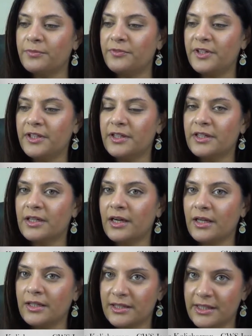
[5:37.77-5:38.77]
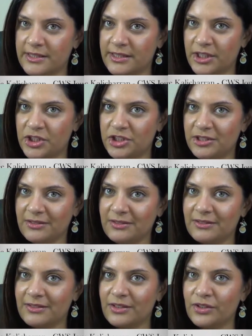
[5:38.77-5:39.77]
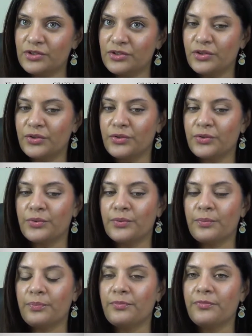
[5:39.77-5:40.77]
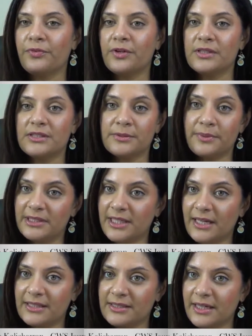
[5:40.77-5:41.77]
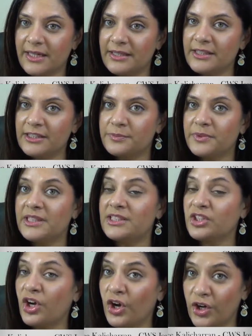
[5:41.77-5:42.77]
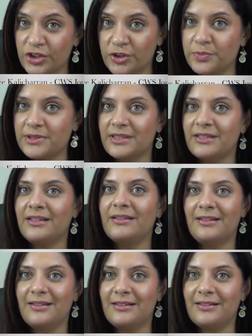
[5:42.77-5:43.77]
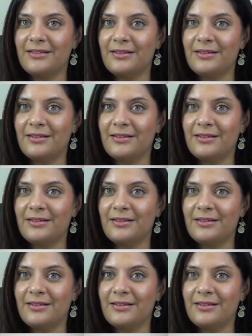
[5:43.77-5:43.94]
via colonization. So, for instance, my dad is Guyanese, but he's 100% Indian.